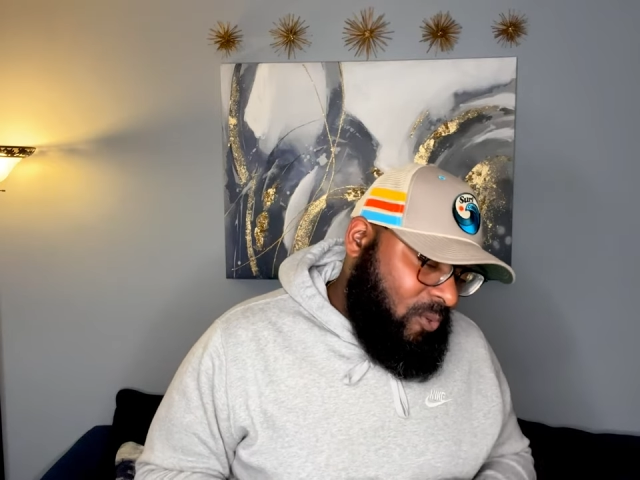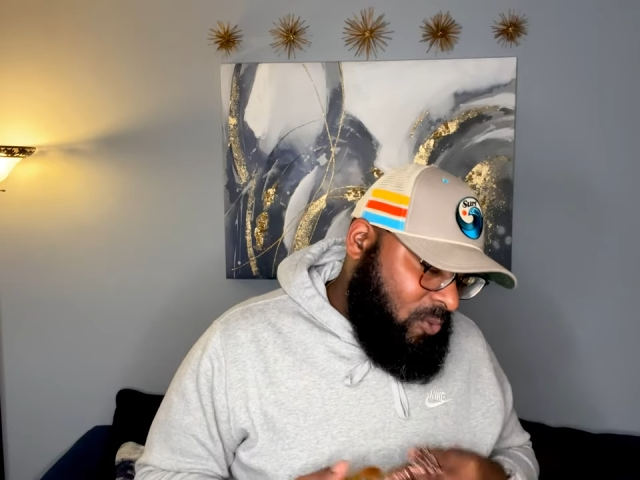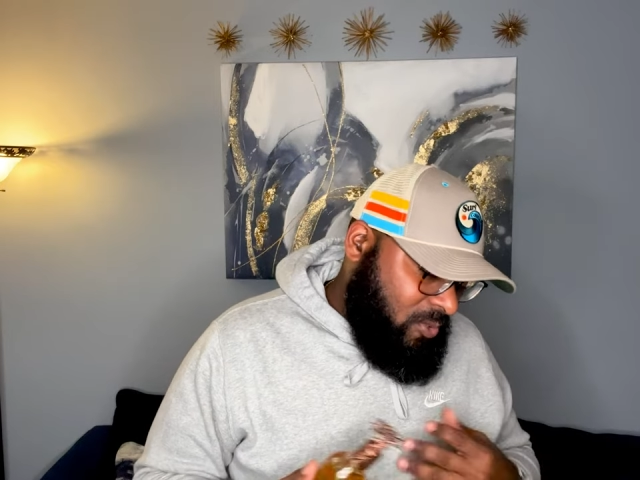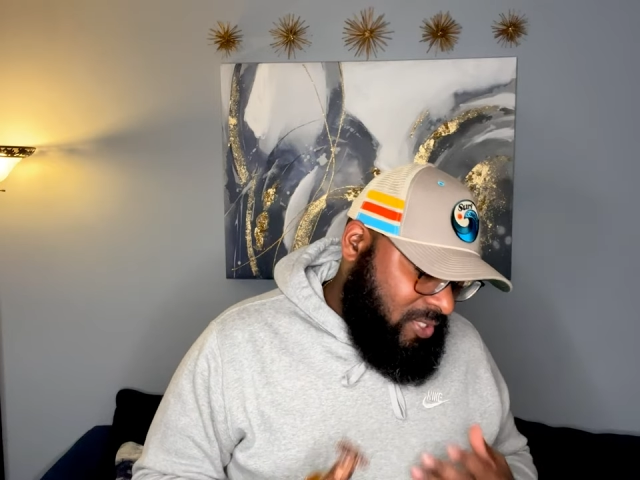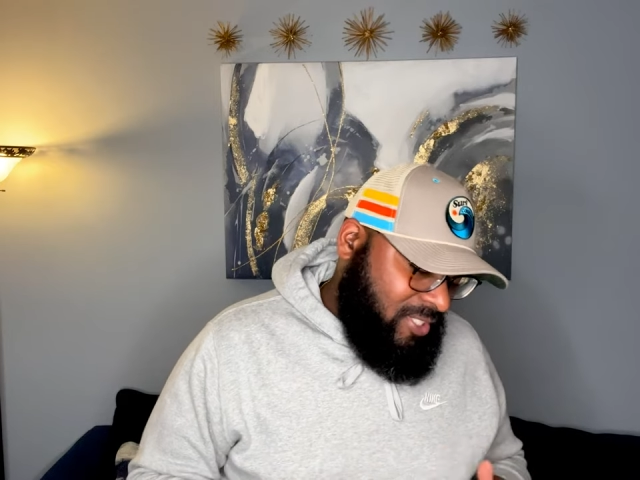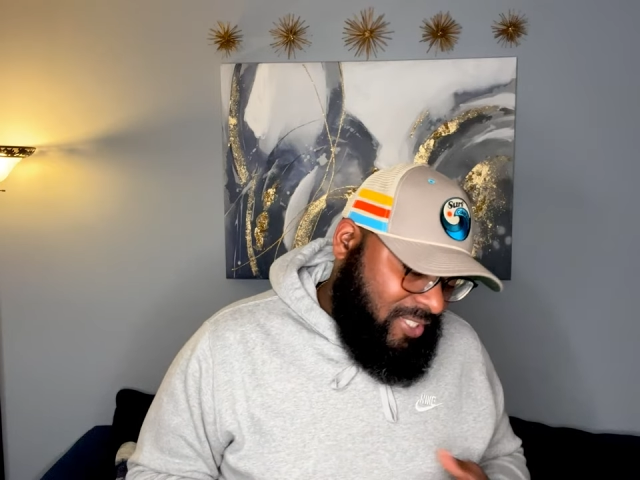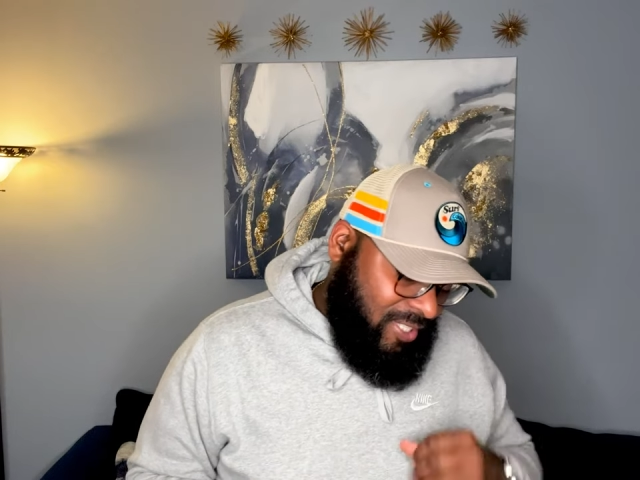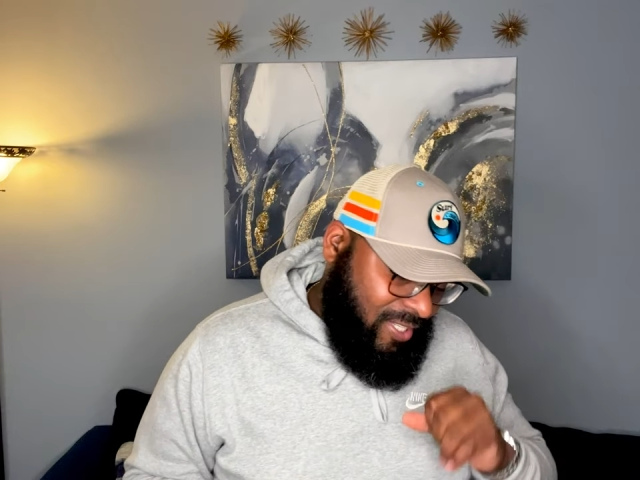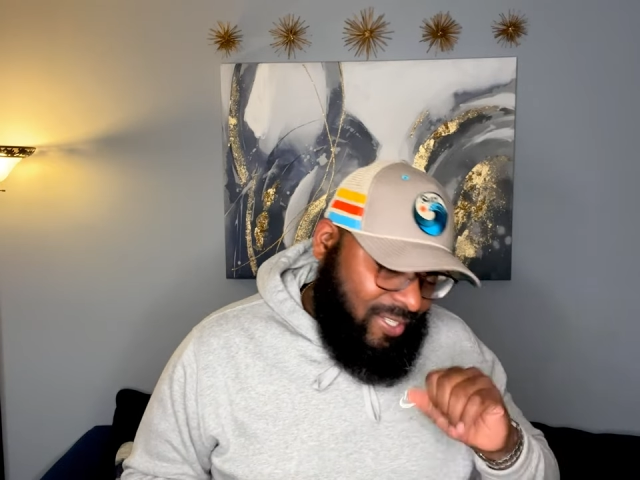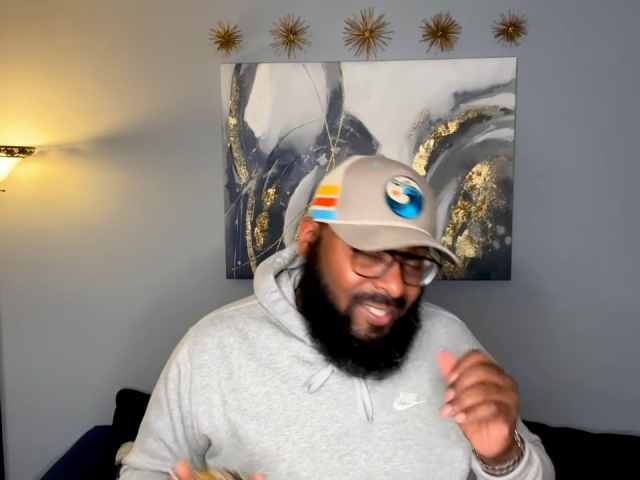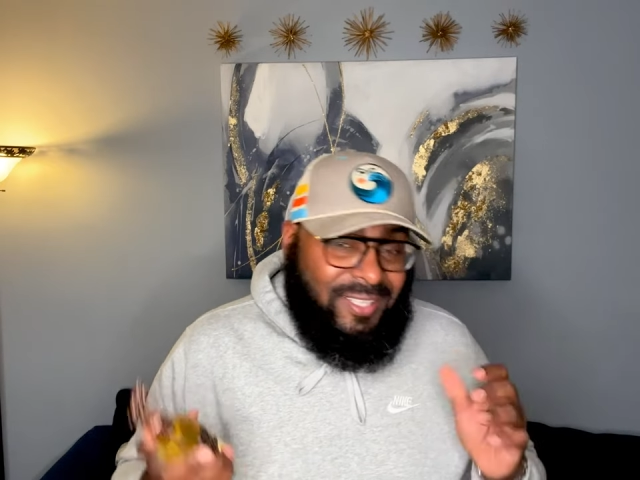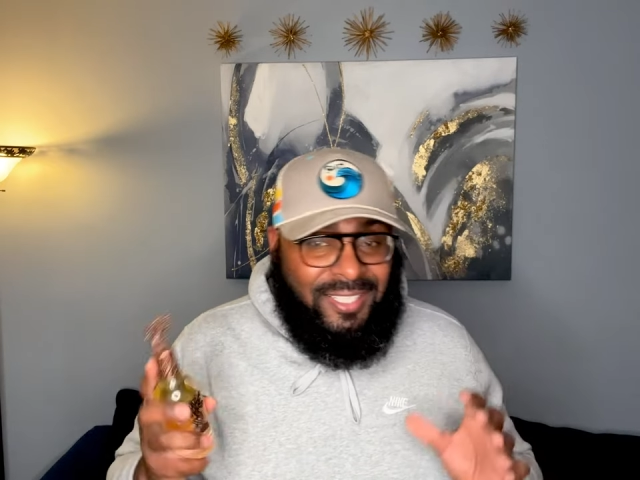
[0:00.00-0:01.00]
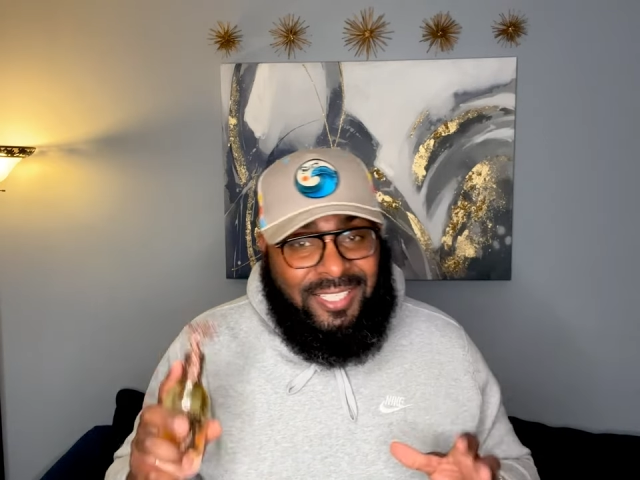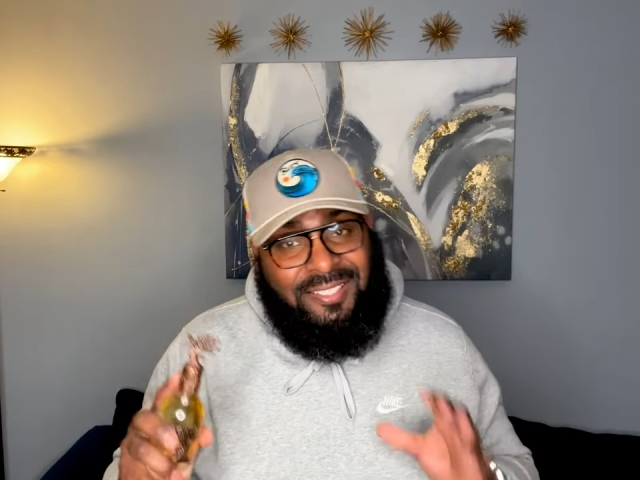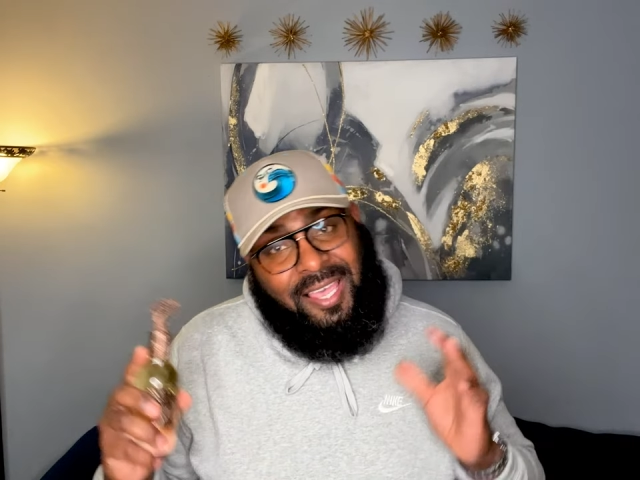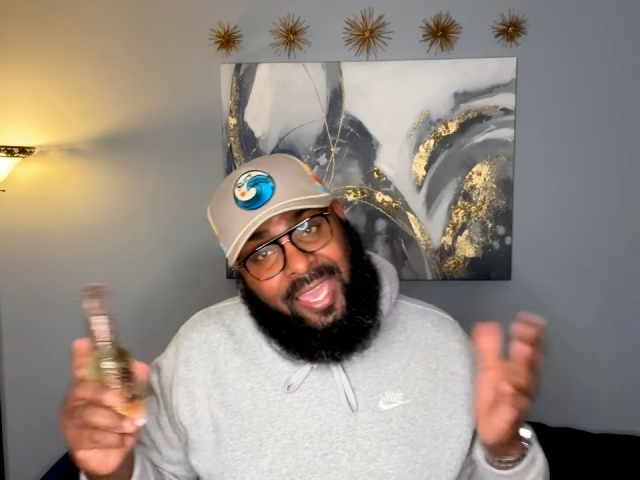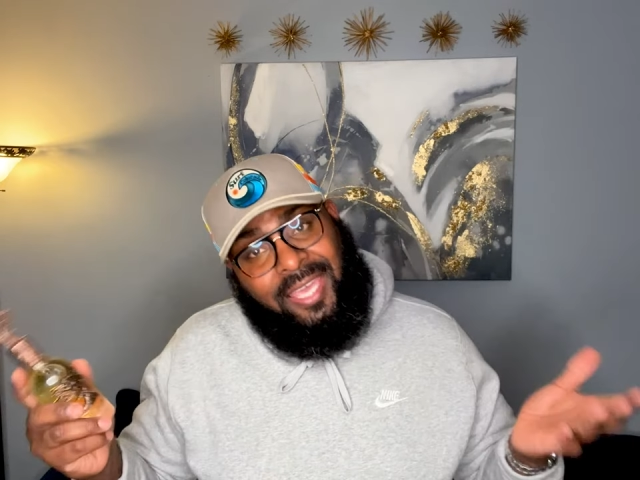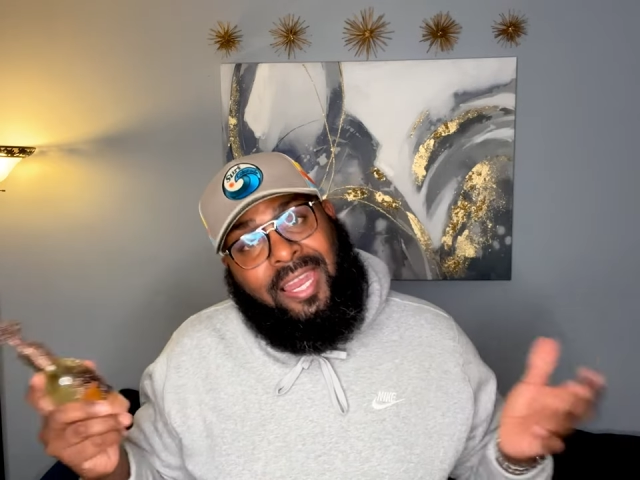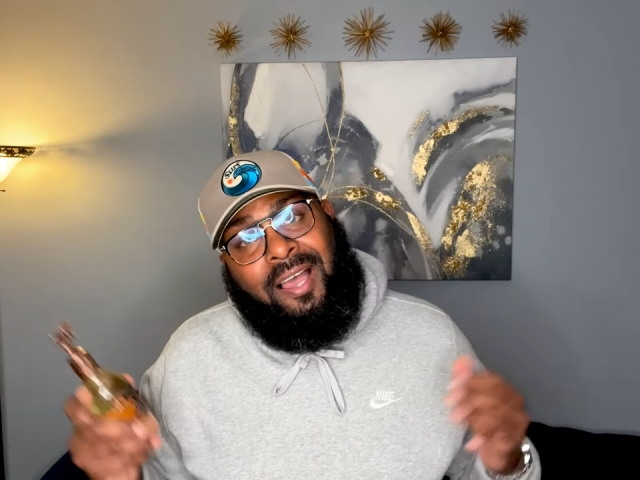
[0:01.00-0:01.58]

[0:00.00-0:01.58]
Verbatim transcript: on skin at least eight